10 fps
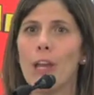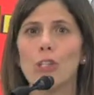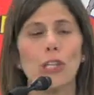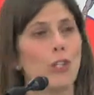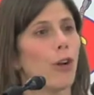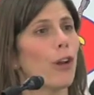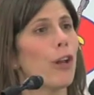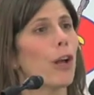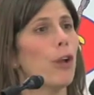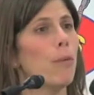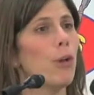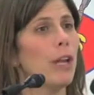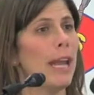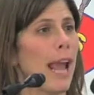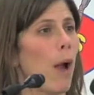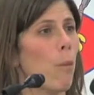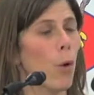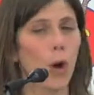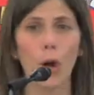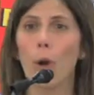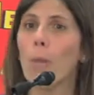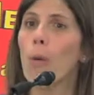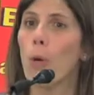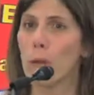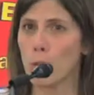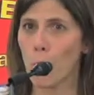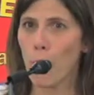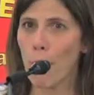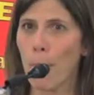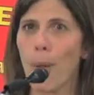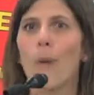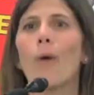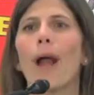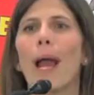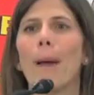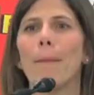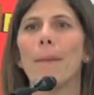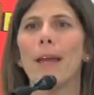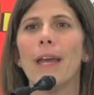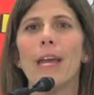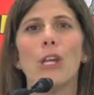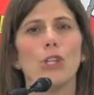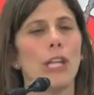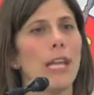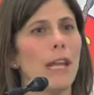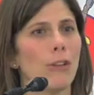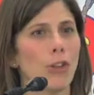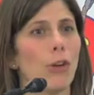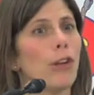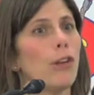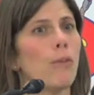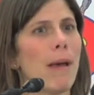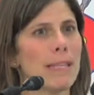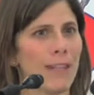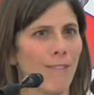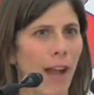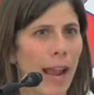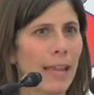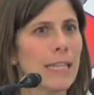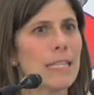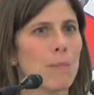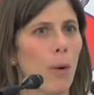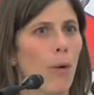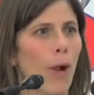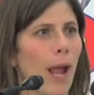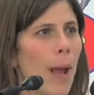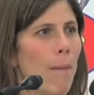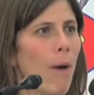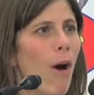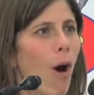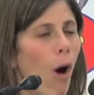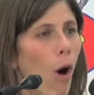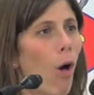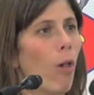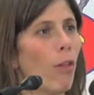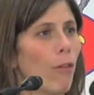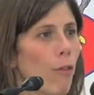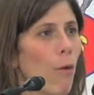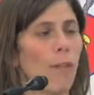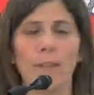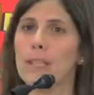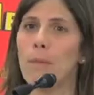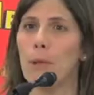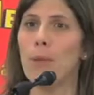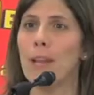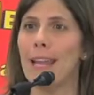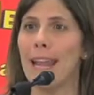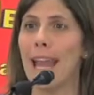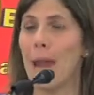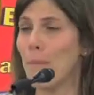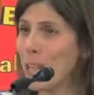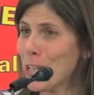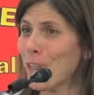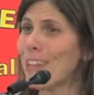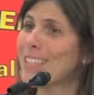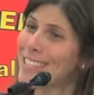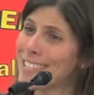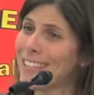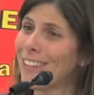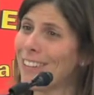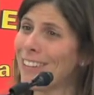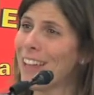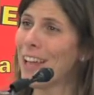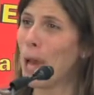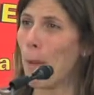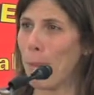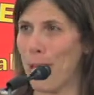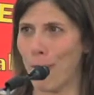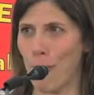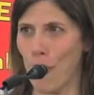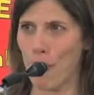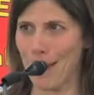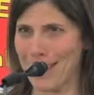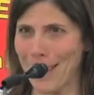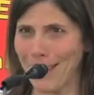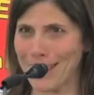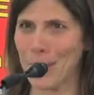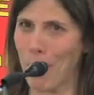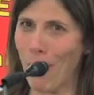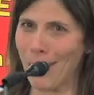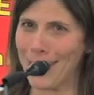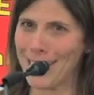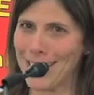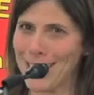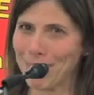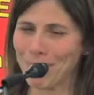She started a community worker promotora program. She started a domestic violence program, all for this community. And much of it still paid for by selling tamales.